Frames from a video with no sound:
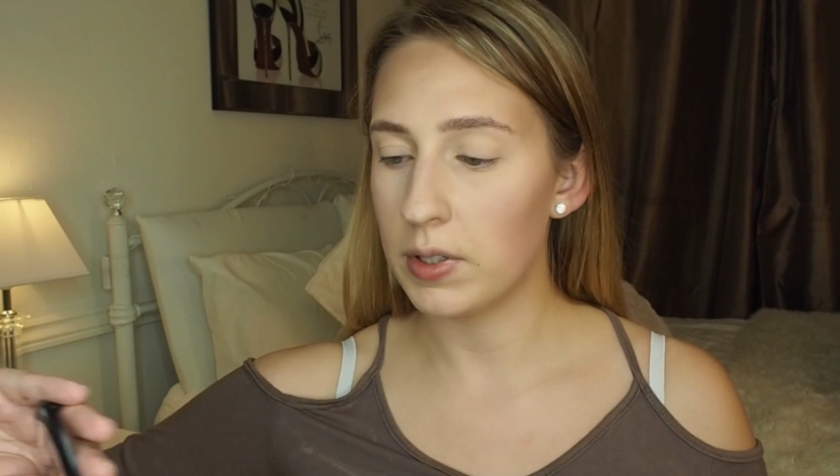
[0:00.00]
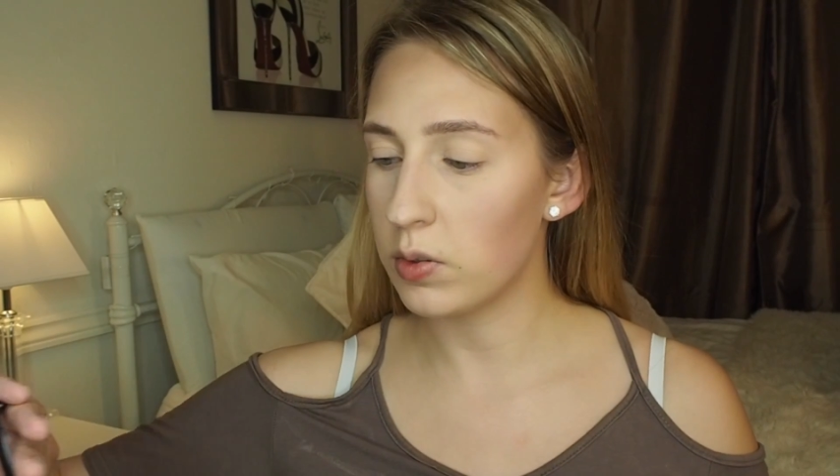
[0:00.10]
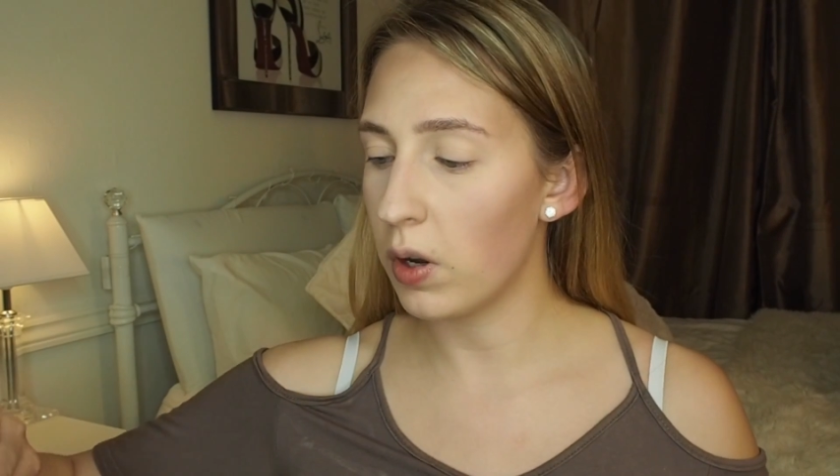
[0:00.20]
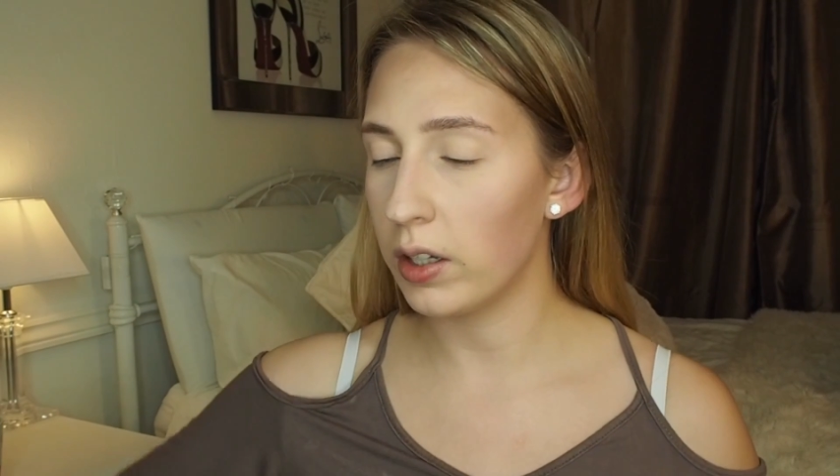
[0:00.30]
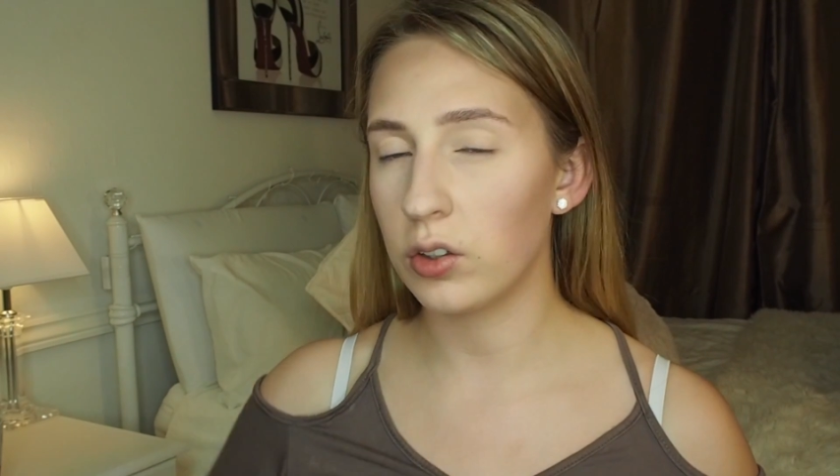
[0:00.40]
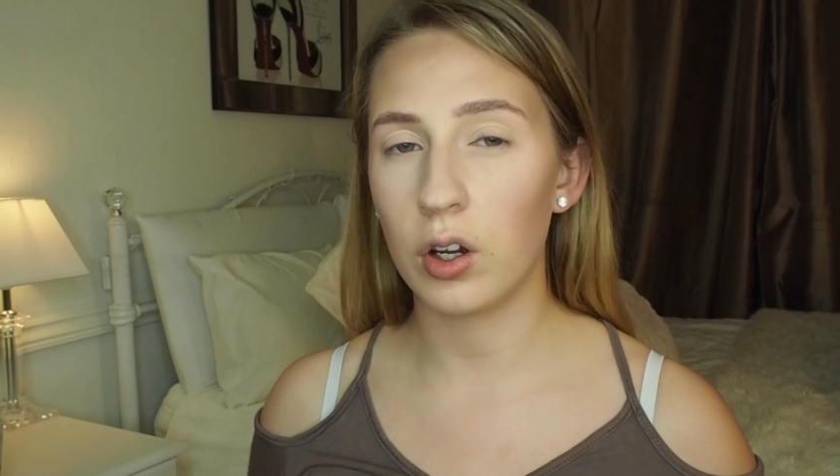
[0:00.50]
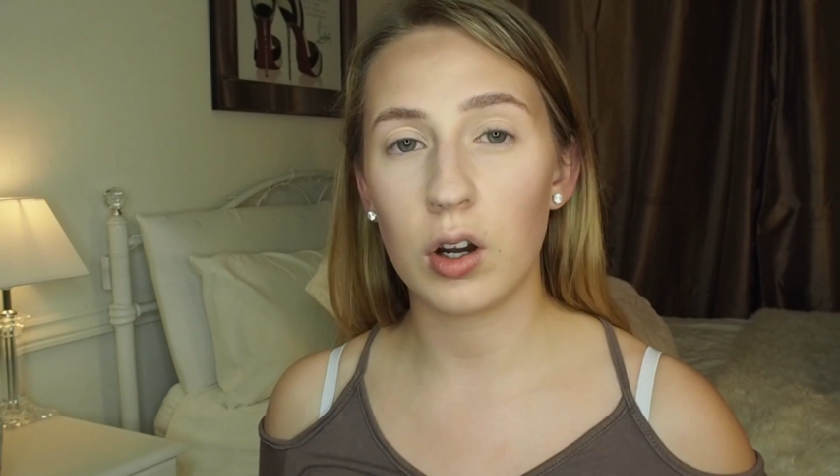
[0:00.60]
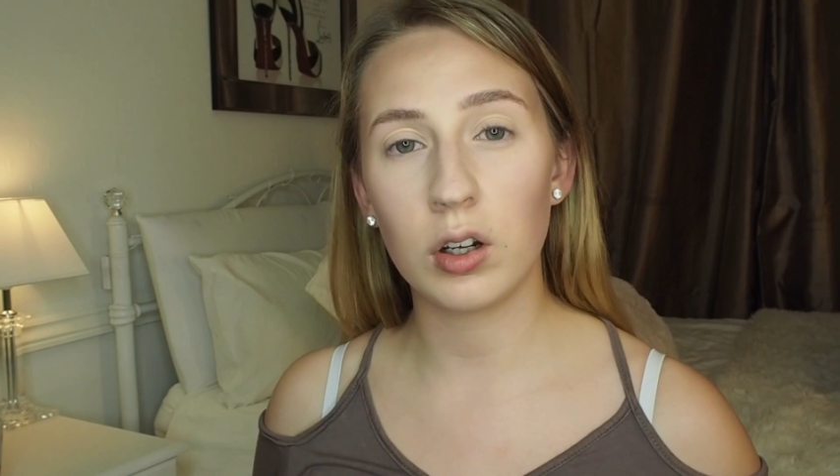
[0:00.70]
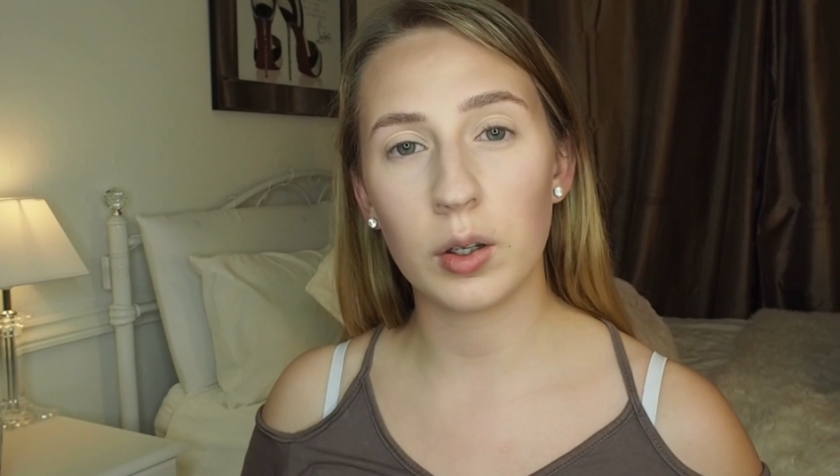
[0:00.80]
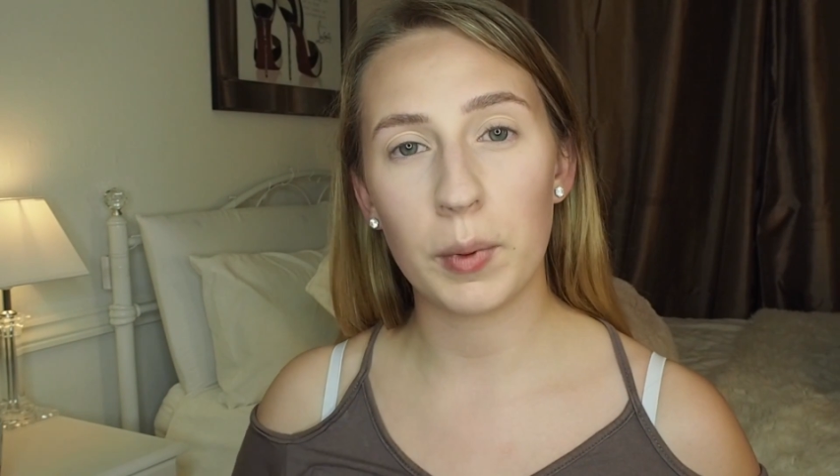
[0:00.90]
it's quite a
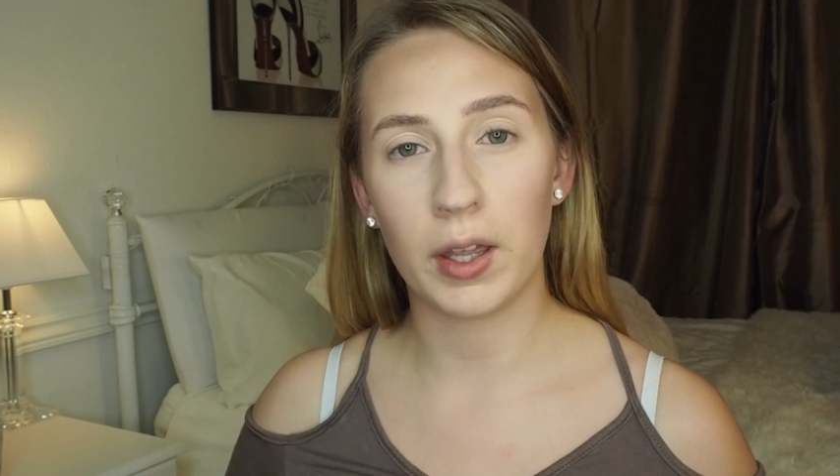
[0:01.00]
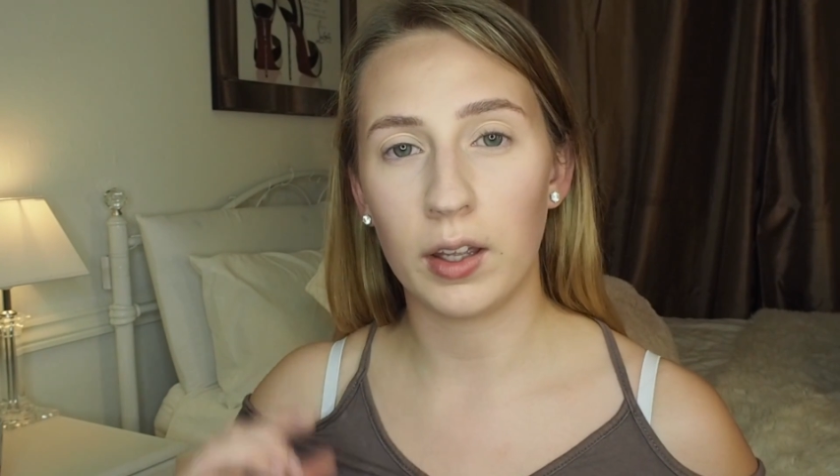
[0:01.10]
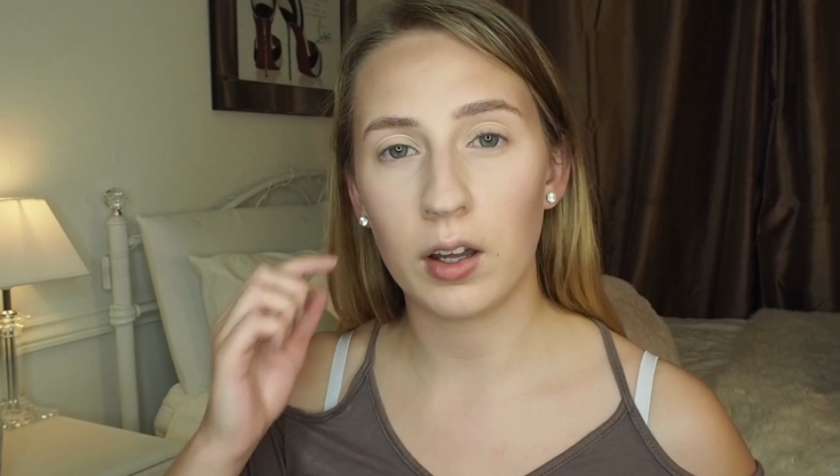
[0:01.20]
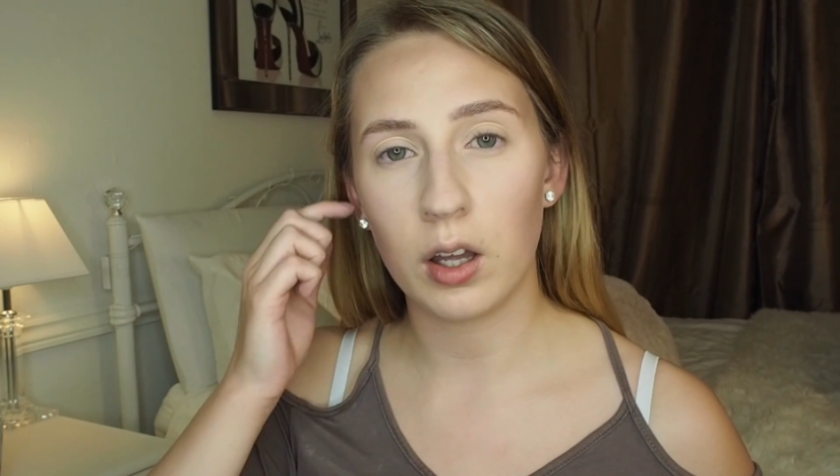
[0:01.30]
dark pink.